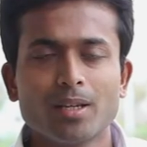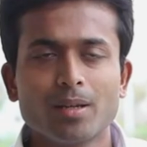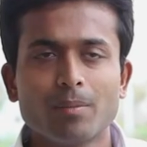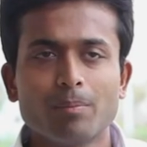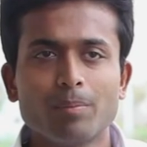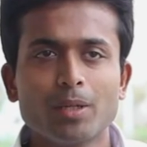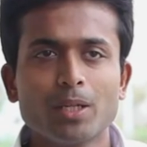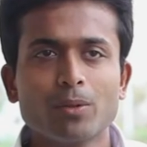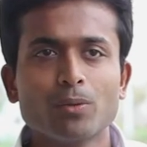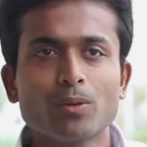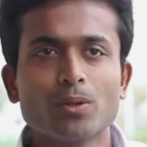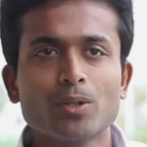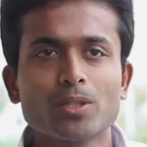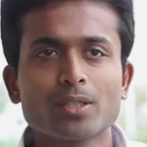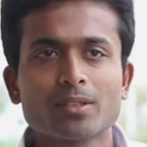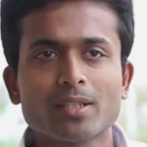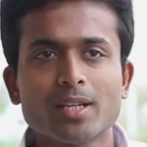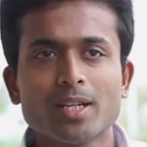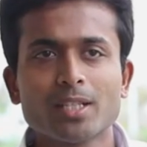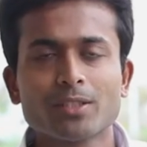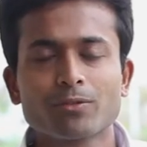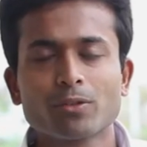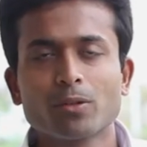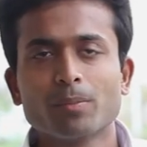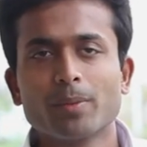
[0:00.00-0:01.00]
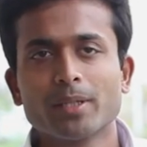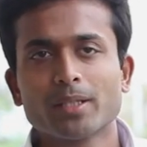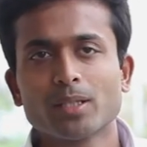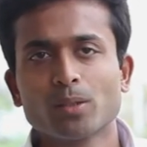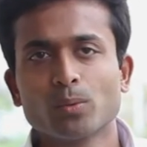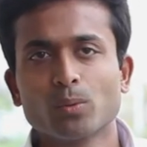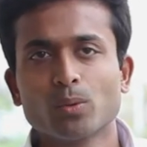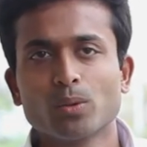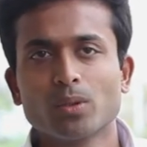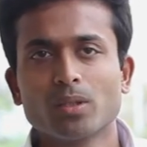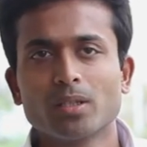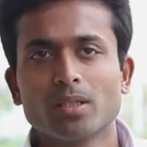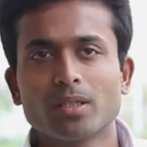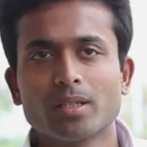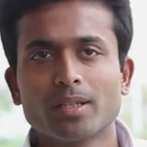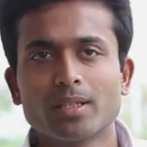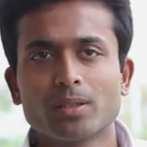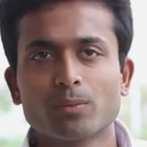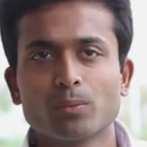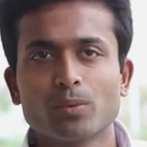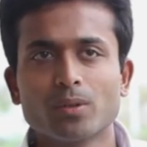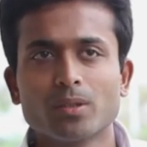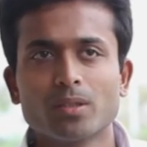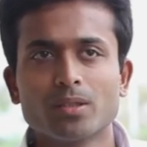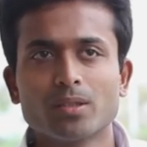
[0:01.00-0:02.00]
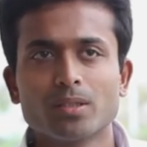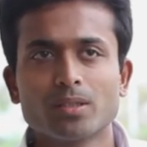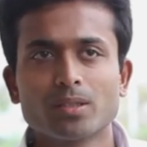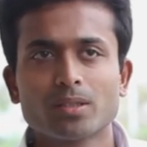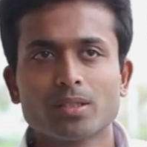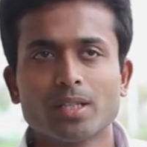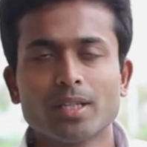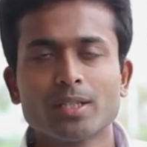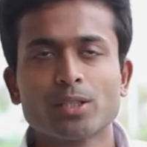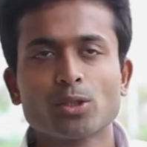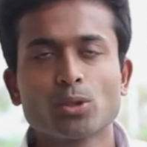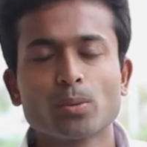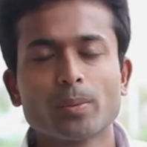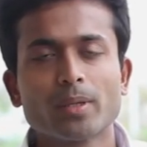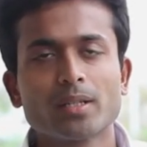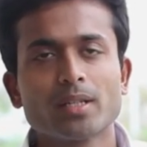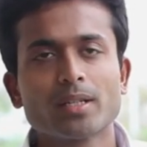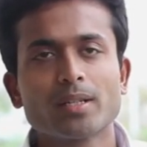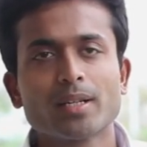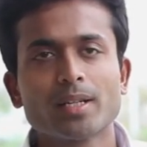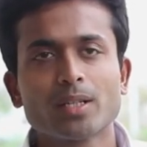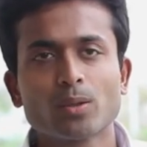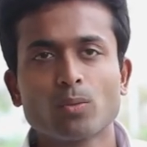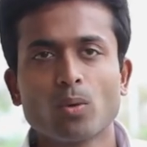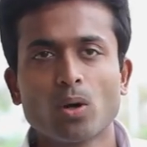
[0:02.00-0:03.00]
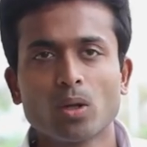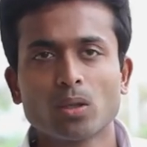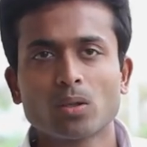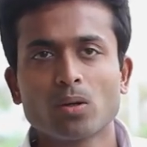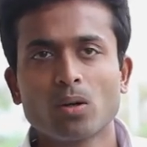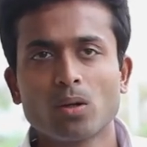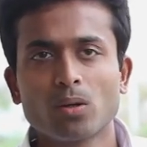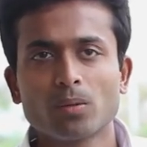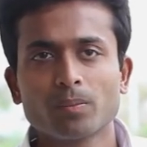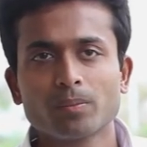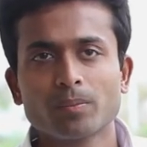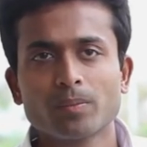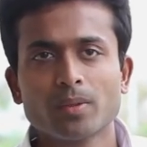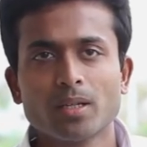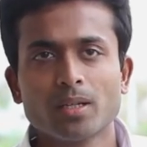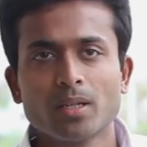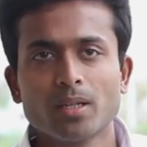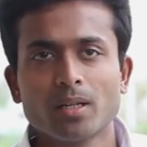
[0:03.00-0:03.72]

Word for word: BeWo stands for Better World. It was incubated at Qualcomm.